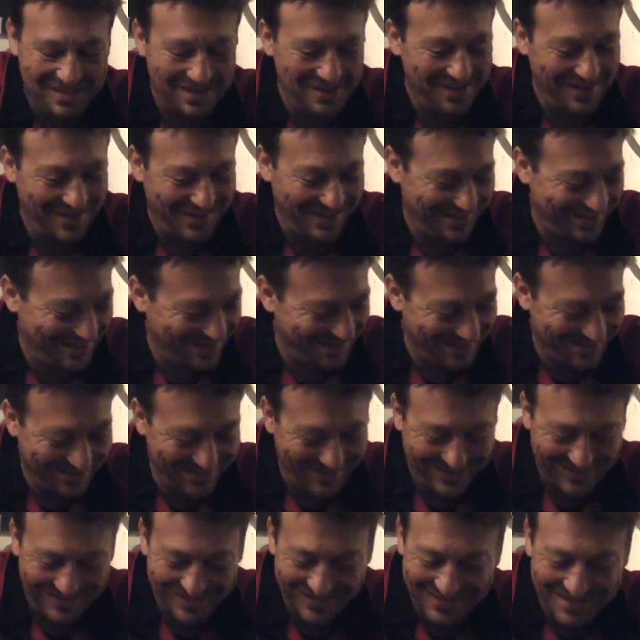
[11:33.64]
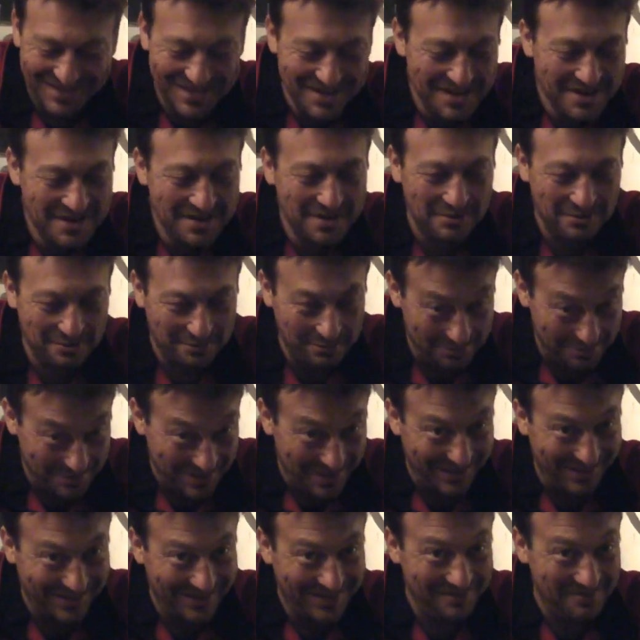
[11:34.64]
Like,
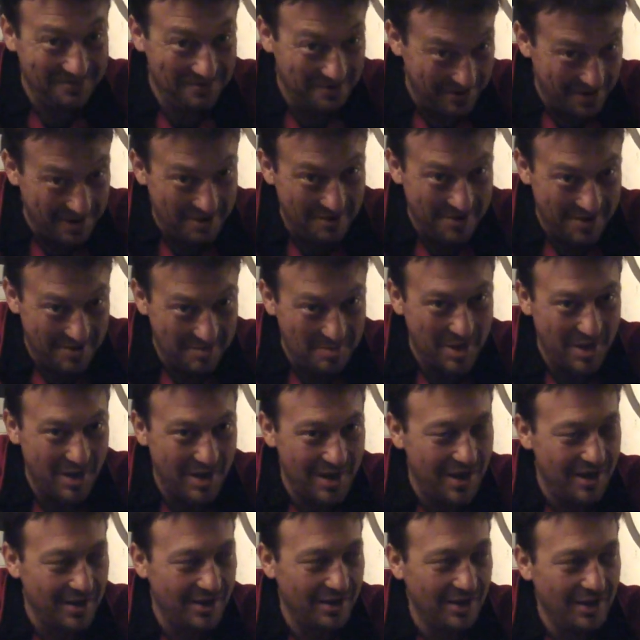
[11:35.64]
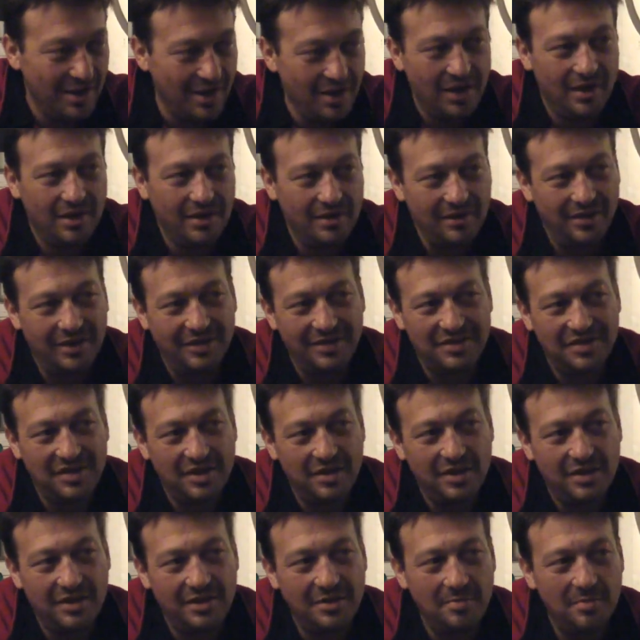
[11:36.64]
really very bad. Like, so
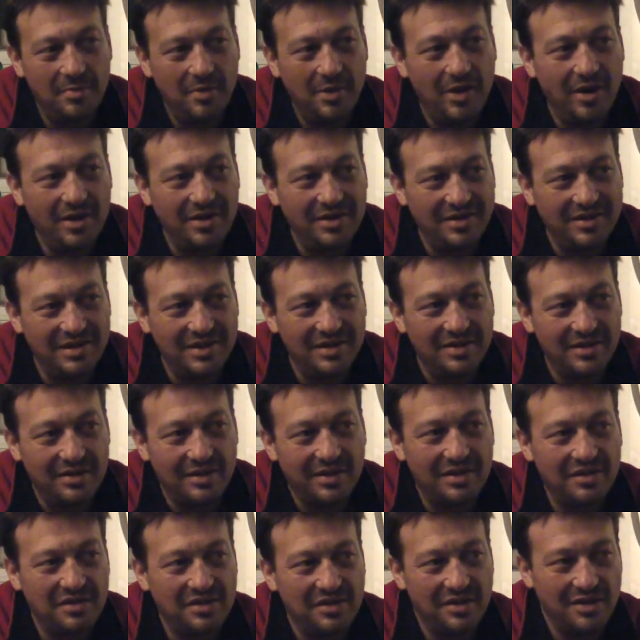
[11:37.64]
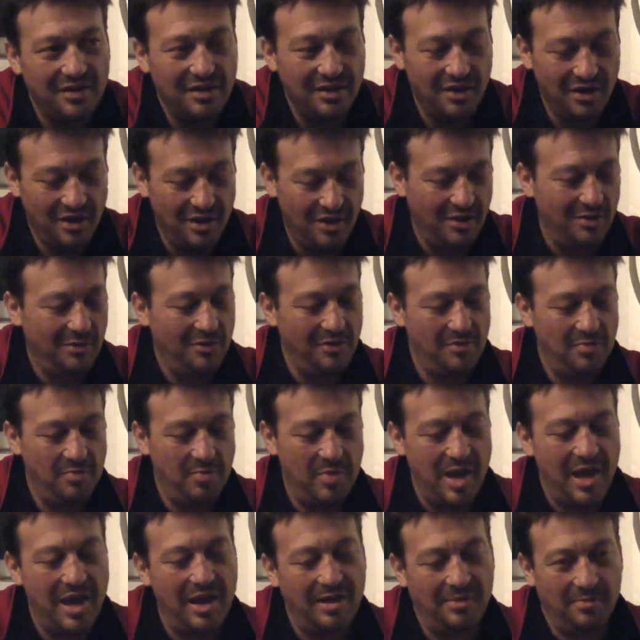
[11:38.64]
you combine dyslexia with
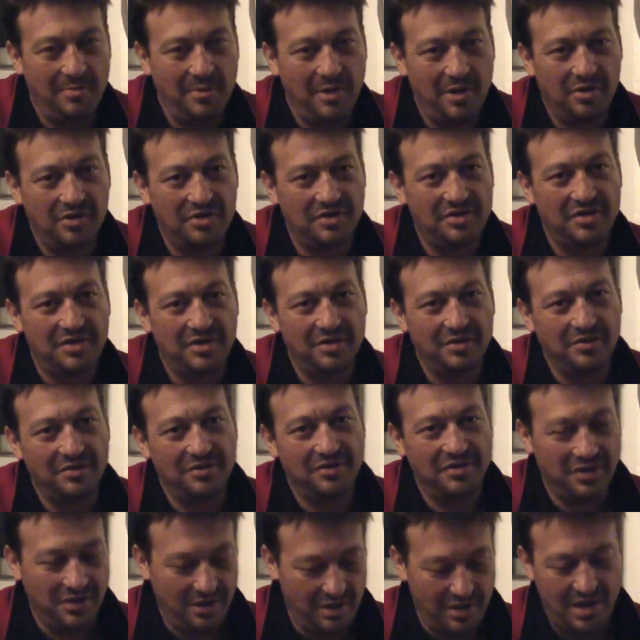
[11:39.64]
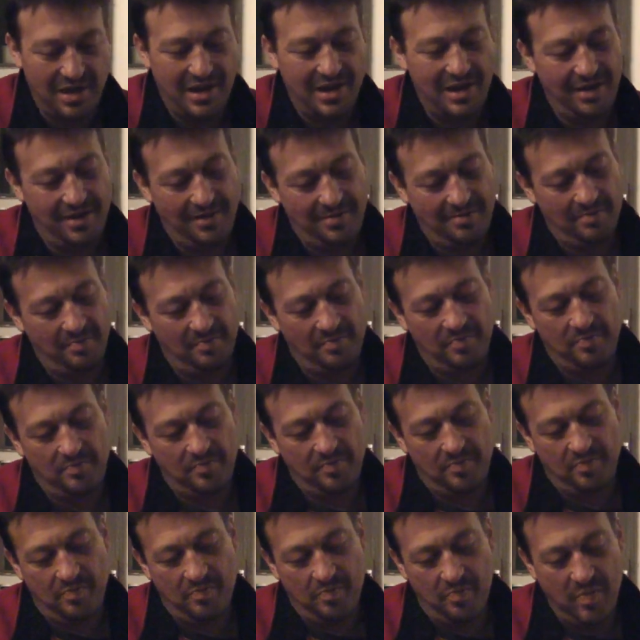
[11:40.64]
bad motor skills and
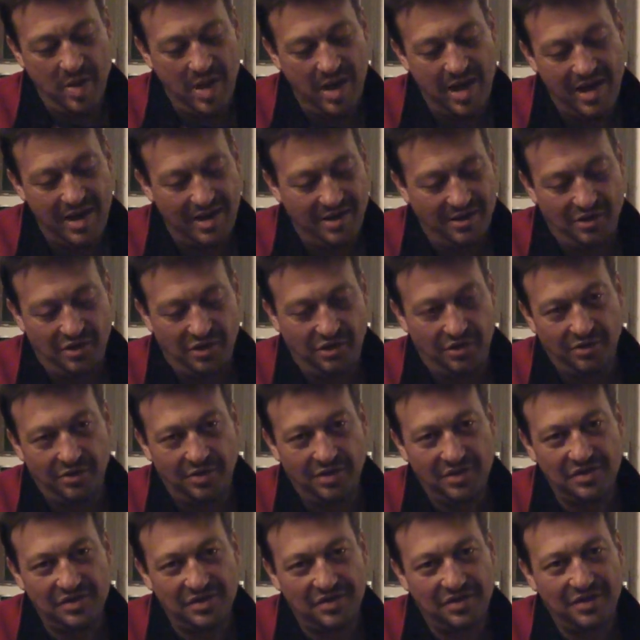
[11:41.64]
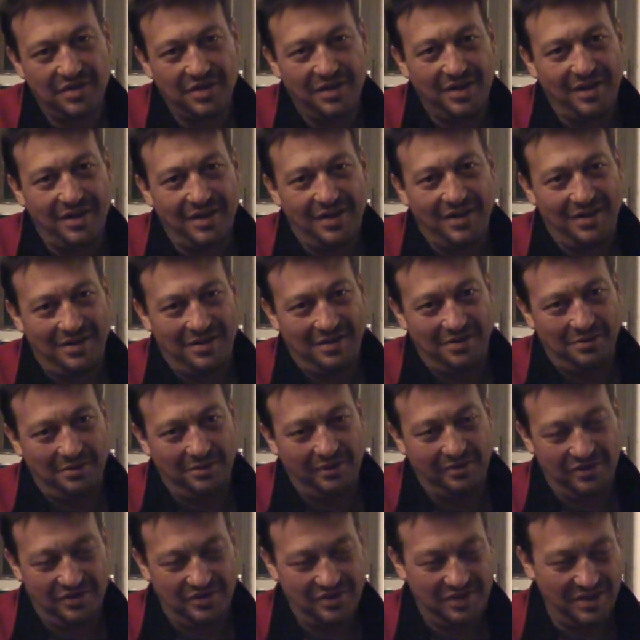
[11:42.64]
bad joints, and then
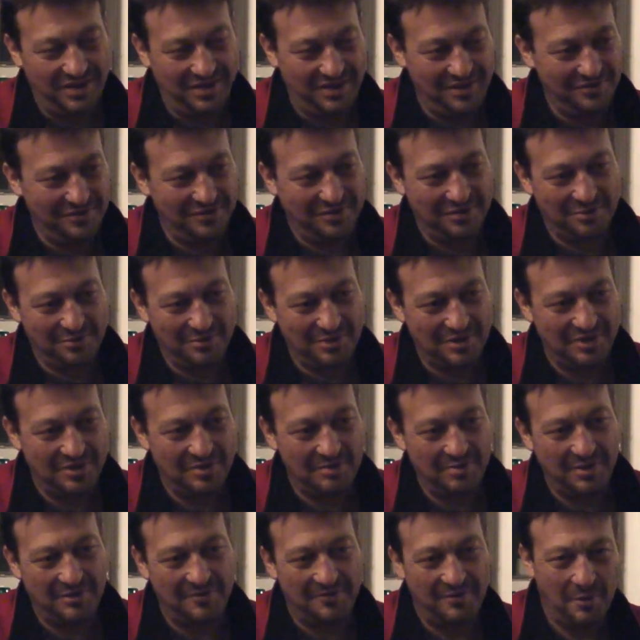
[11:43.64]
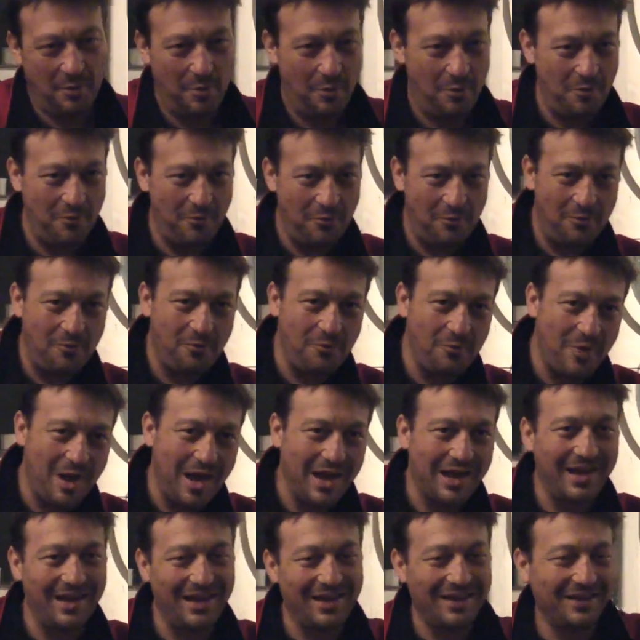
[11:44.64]
all of a sudden you've got a recipe for
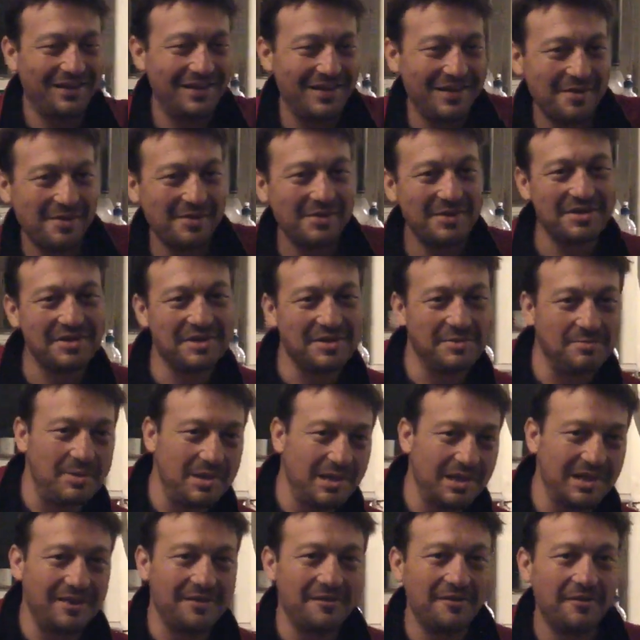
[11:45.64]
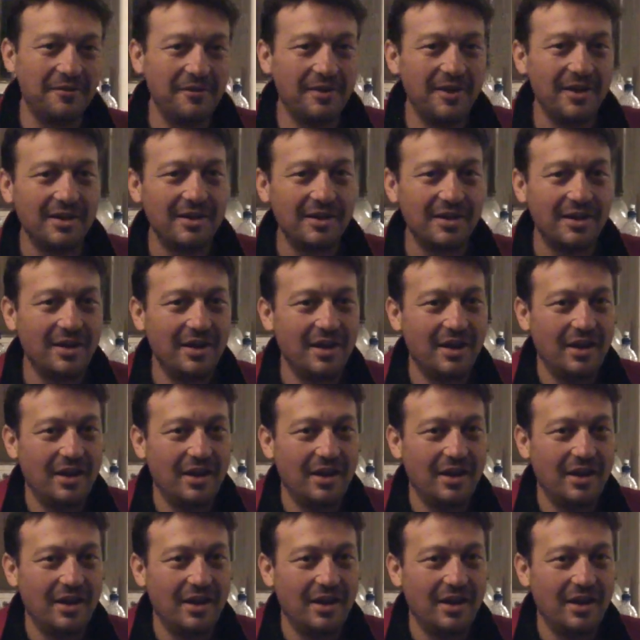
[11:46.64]
wacky, hilarious spelling fun.